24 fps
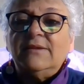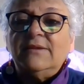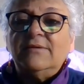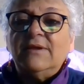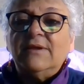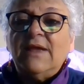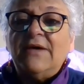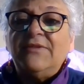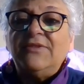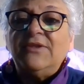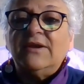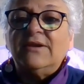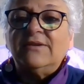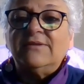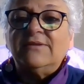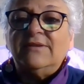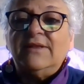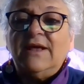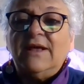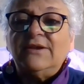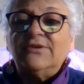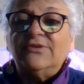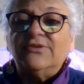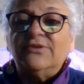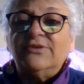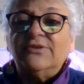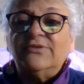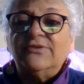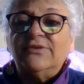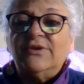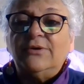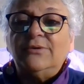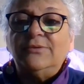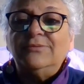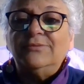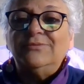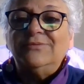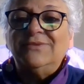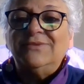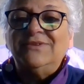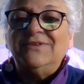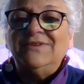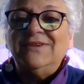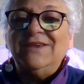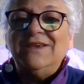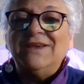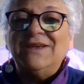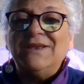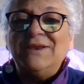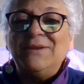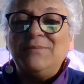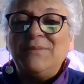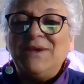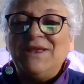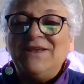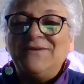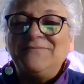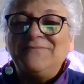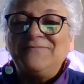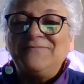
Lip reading: ethics lecture, so see you in a minute.